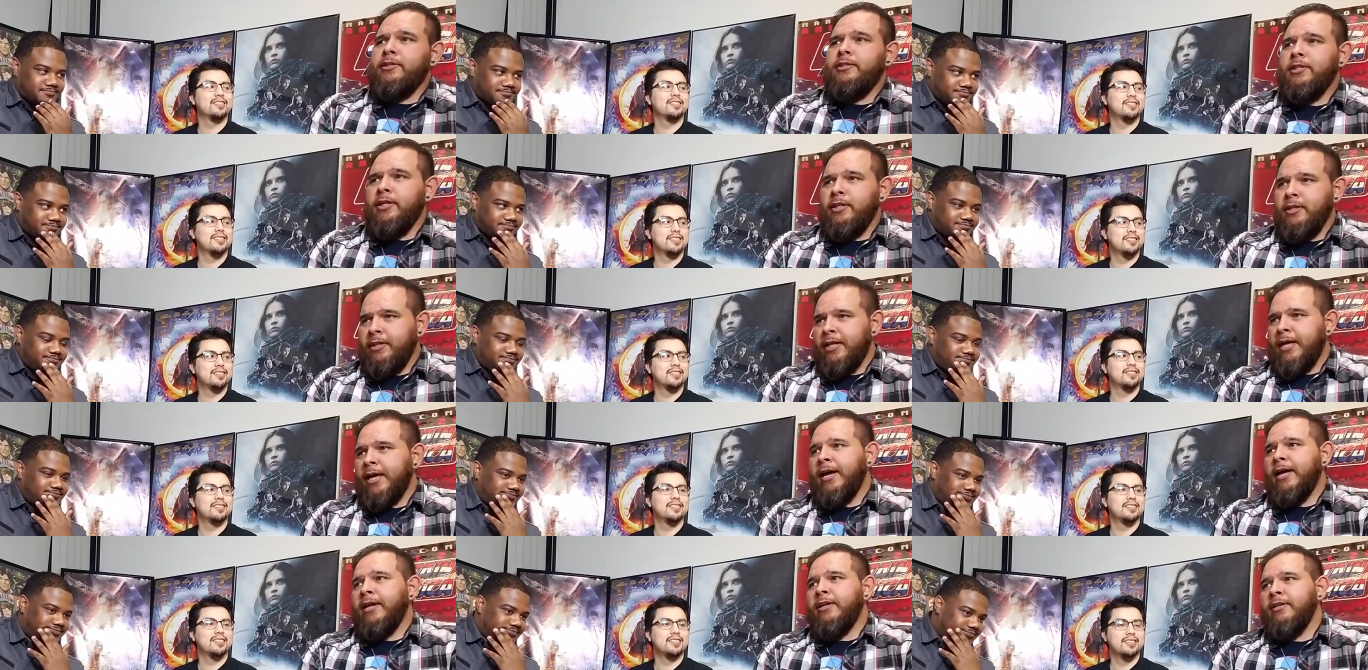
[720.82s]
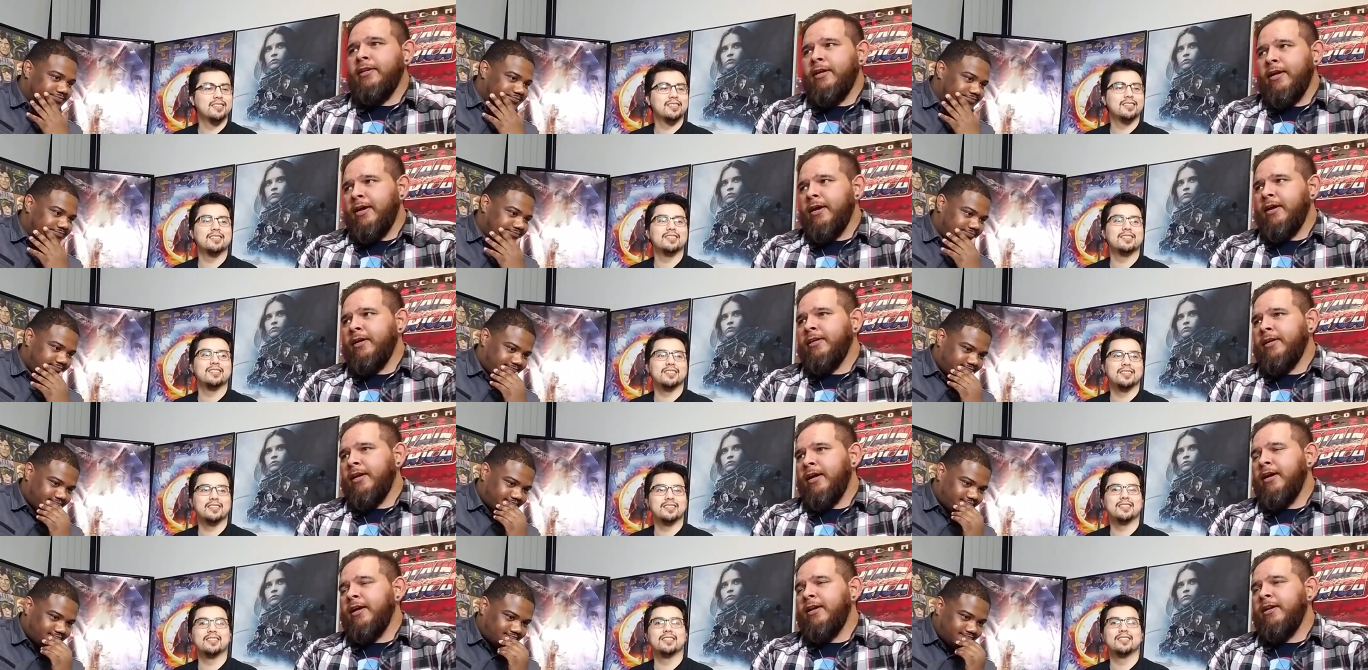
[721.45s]
Speaker 1: did that. Yeah,
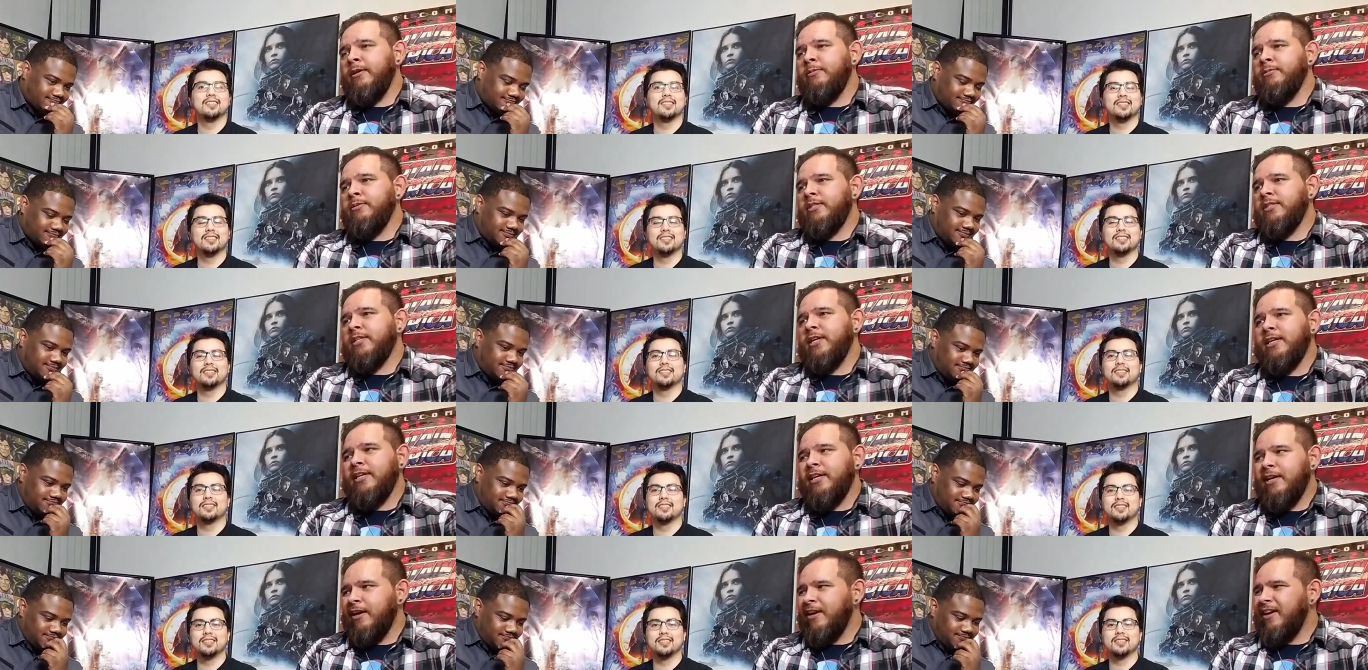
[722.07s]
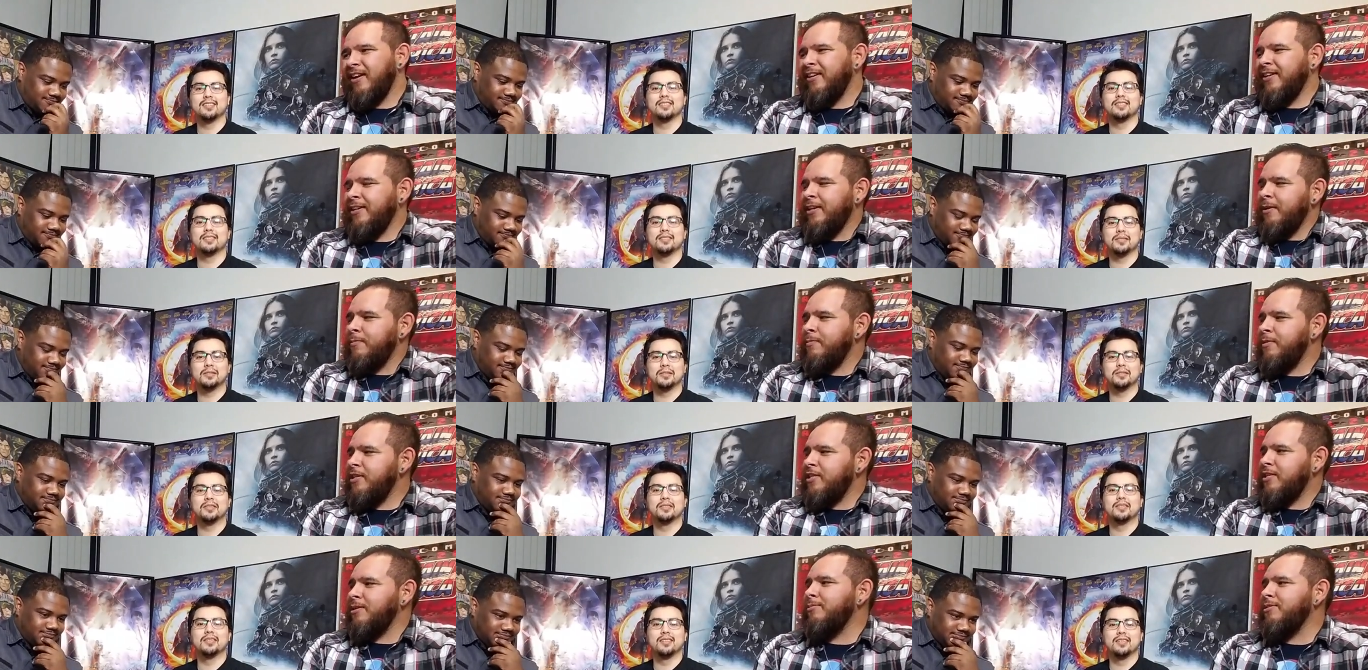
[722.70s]
yeah. And I'm just like, give me
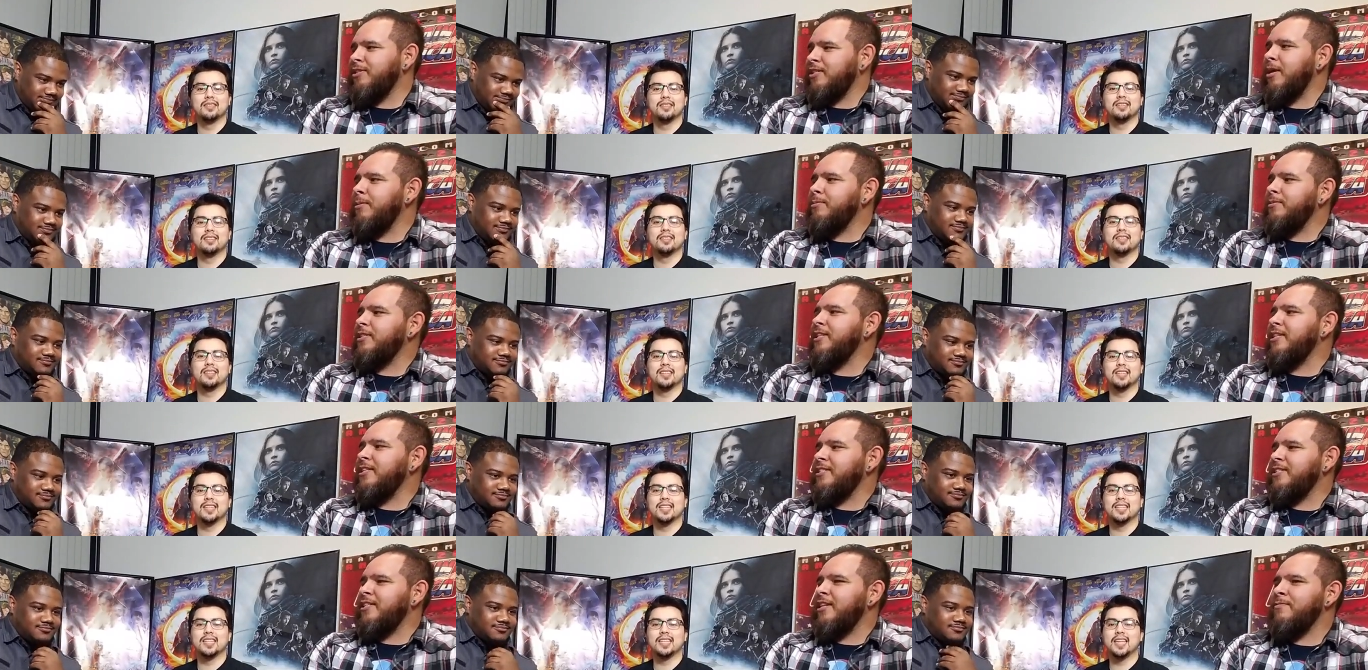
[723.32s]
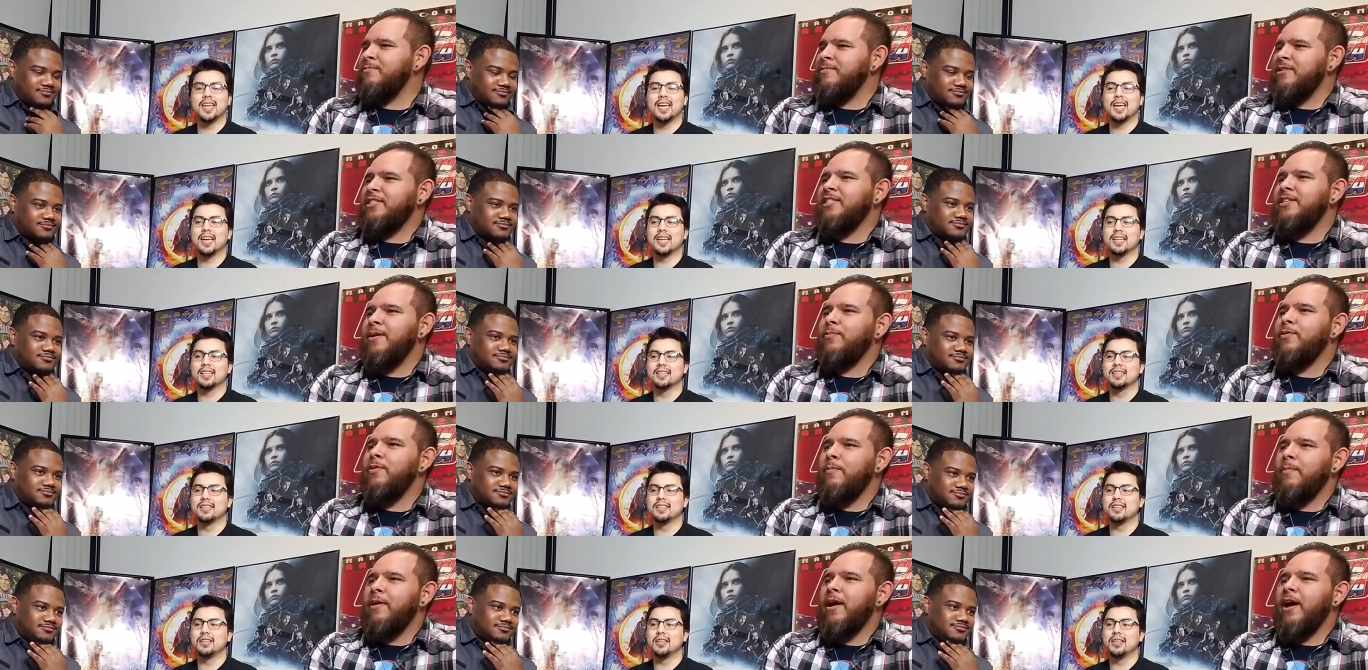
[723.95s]
some substance. Give me something
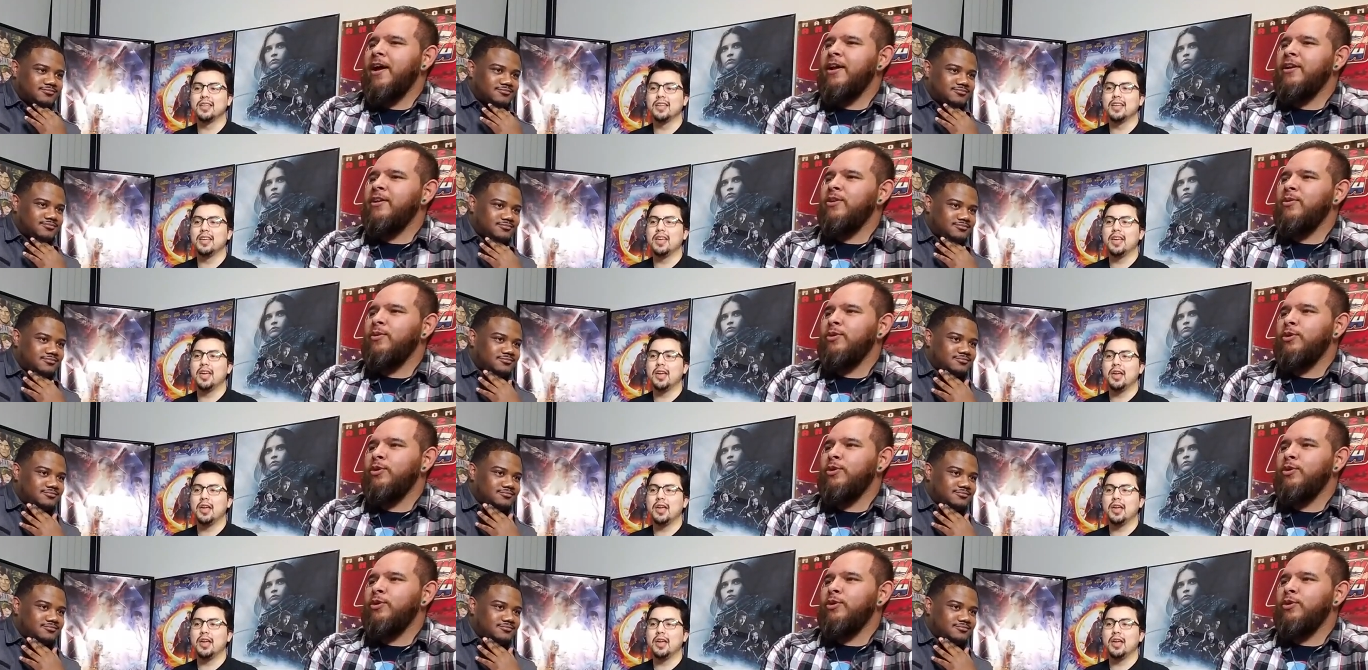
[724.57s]
behind you.